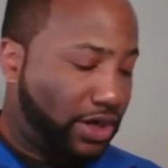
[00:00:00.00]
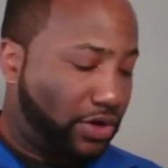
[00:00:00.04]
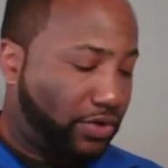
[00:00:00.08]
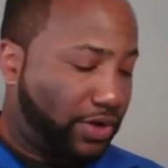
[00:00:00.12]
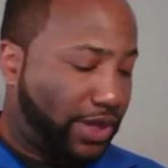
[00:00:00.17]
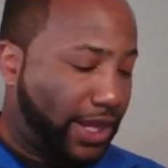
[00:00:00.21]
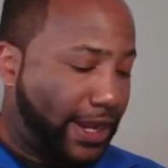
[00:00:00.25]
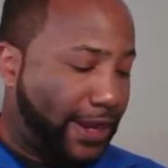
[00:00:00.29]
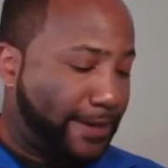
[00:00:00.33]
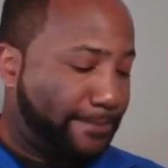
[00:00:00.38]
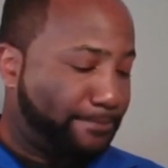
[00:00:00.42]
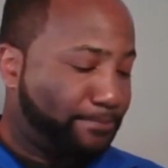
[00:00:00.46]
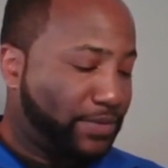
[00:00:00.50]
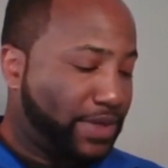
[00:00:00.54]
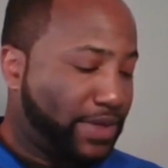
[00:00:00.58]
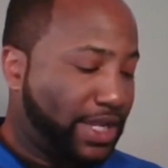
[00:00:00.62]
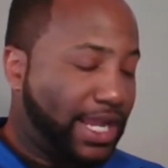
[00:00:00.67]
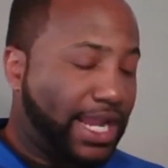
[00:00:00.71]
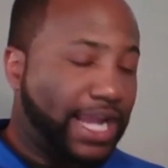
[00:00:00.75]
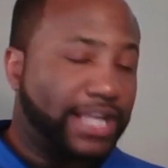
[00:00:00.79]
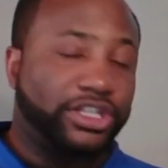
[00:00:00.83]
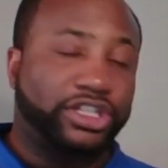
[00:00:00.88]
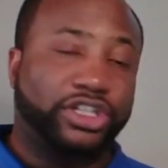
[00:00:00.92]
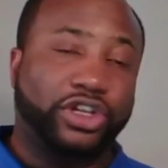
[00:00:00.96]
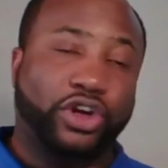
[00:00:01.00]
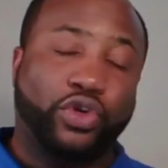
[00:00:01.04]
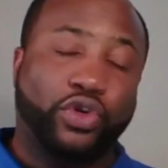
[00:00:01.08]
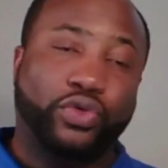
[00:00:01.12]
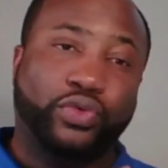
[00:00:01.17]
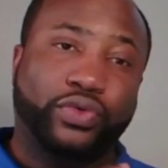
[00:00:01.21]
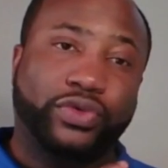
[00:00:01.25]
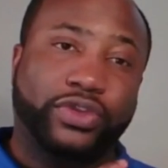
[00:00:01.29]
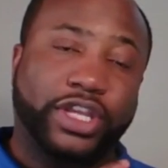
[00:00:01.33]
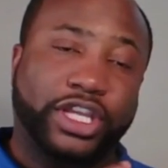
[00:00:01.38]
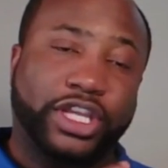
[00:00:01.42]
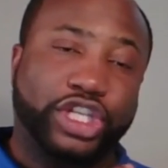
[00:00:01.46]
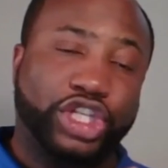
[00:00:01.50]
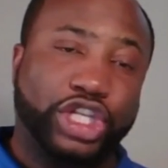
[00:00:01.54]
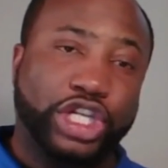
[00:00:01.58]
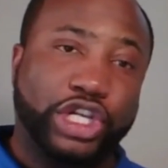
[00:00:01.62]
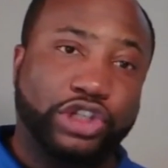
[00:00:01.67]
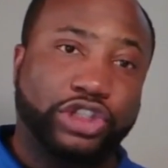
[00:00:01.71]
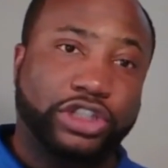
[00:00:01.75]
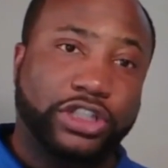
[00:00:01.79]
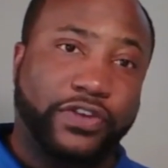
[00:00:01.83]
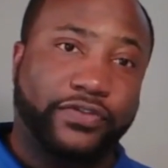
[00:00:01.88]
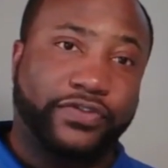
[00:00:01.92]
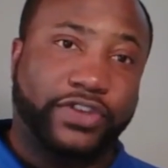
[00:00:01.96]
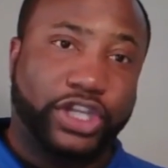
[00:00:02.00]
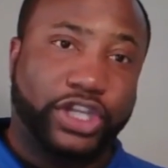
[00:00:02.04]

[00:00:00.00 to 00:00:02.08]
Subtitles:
okay? And so the use of